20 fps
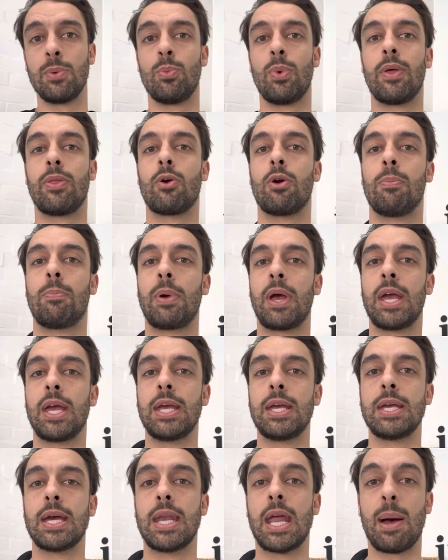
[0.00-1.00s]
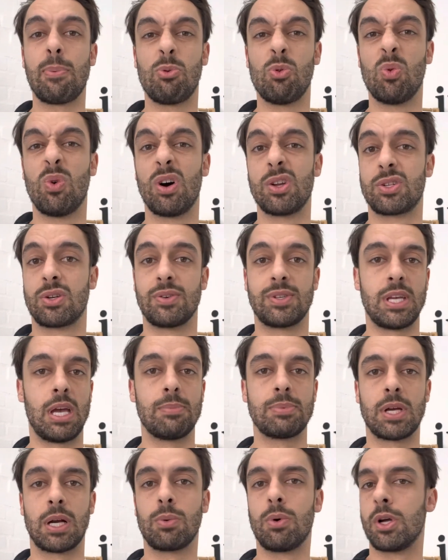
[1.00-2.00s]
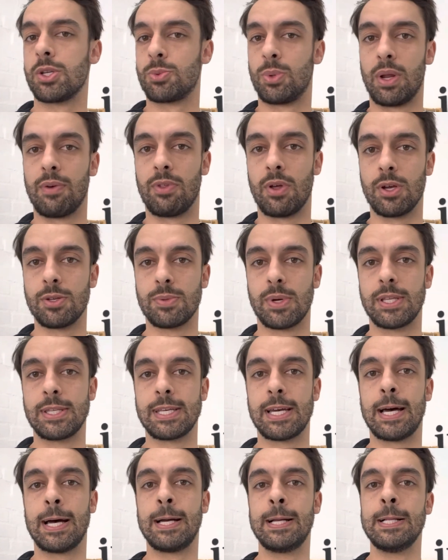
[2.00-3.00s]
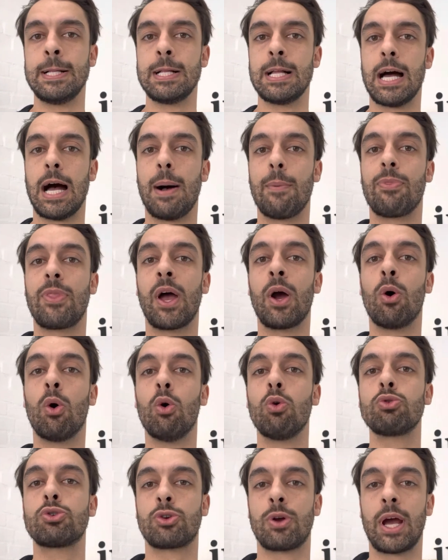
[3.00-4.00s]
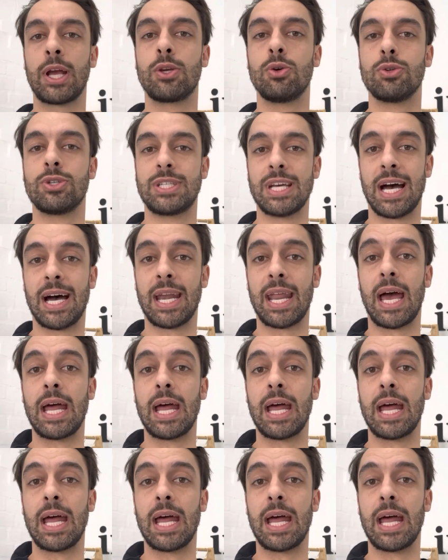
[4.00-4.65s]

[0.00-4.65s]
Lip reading: whether it be an Apple Watch or a Samsung Watch, whatever those ones are, they all track your data.